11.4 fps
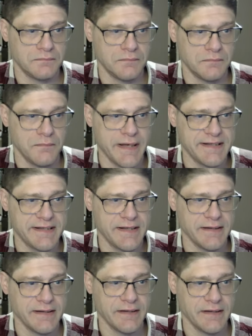my
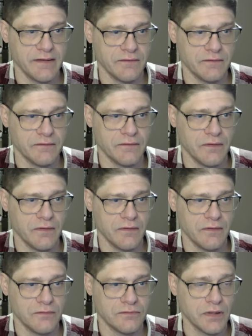king and
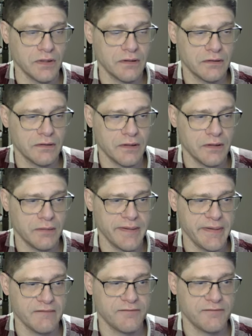rook are
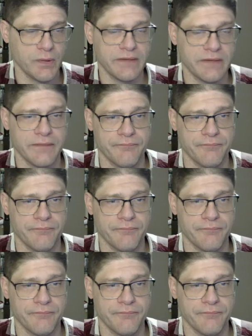being forked.